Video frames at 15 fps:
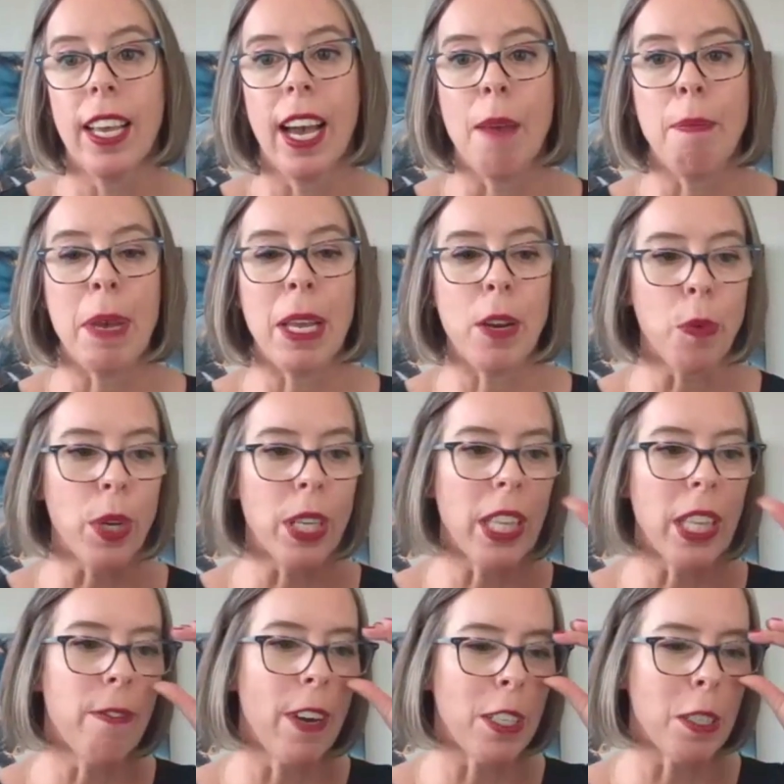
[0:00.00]
I made a
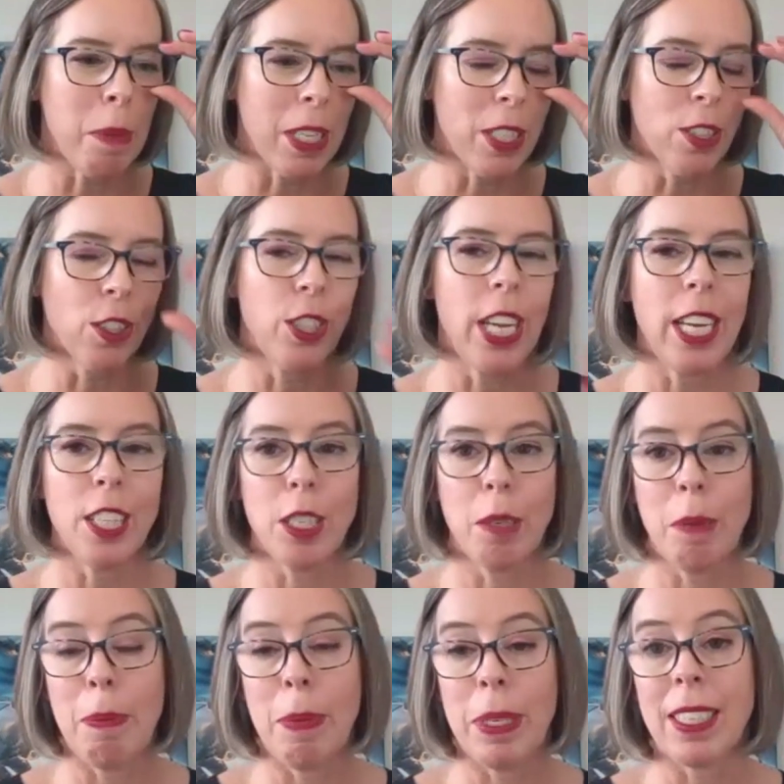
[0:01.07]
really fundamental change
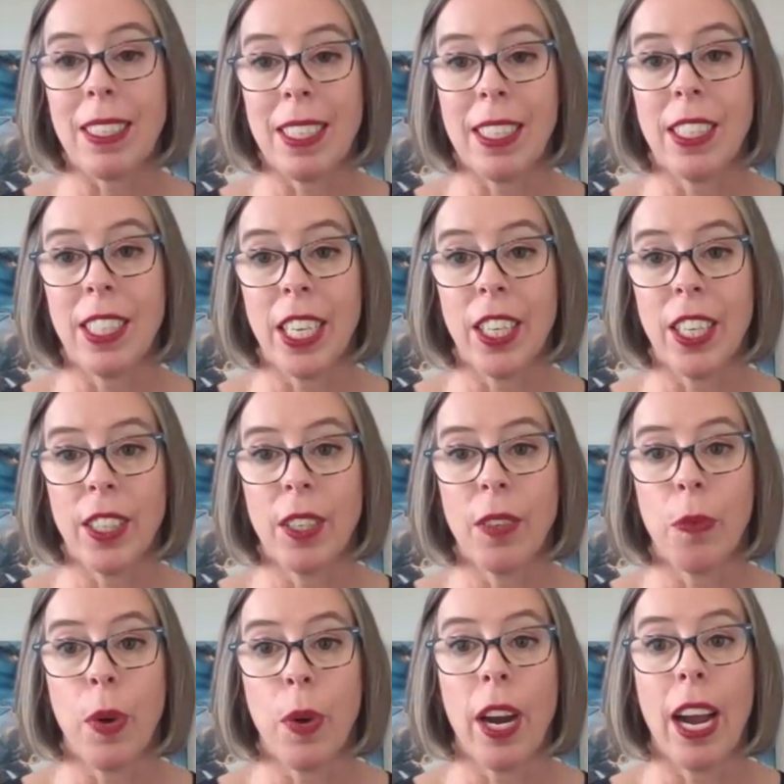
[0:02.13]
in my business this
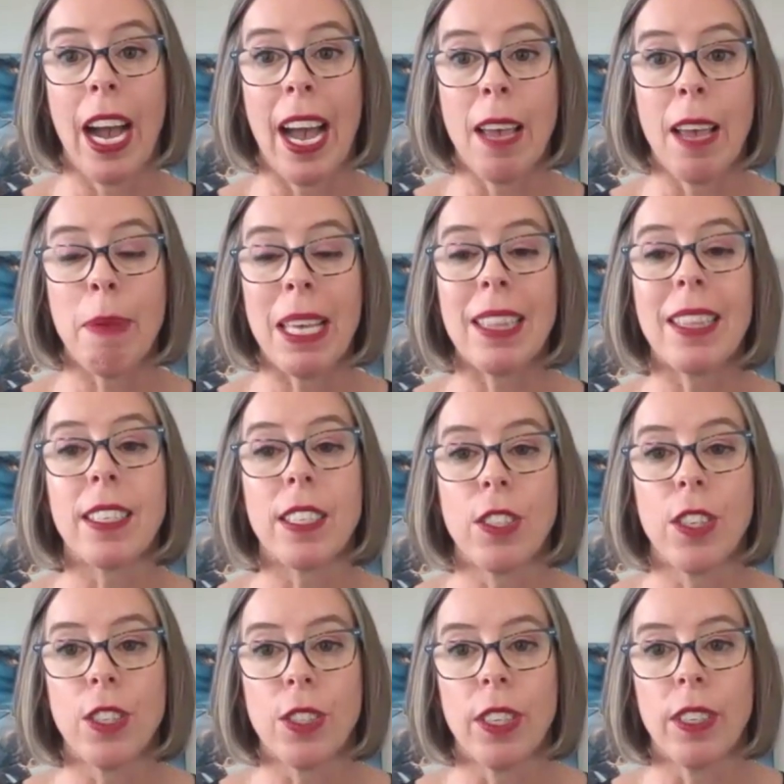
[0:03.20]
year where I made the
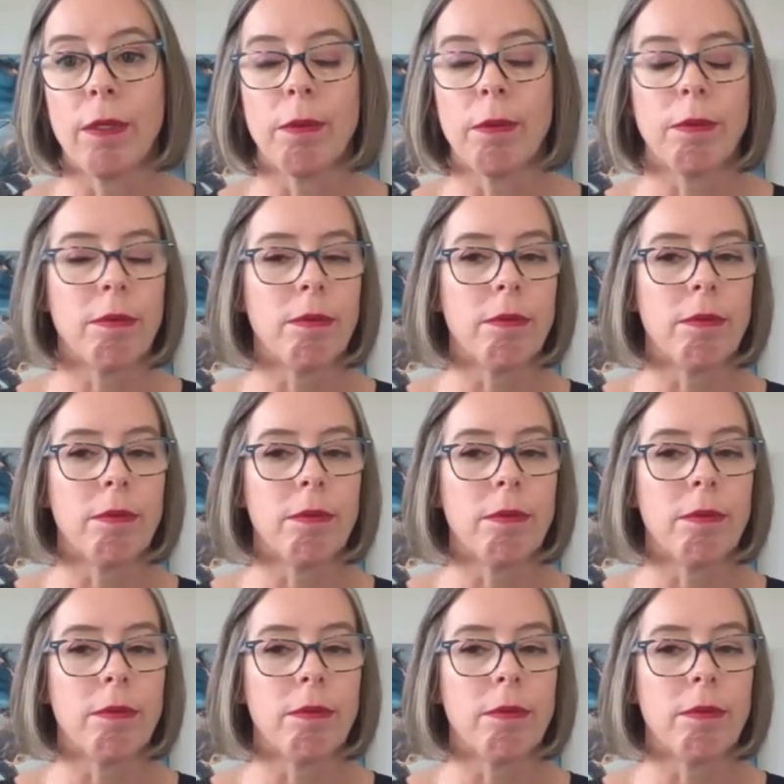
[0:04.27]
decision,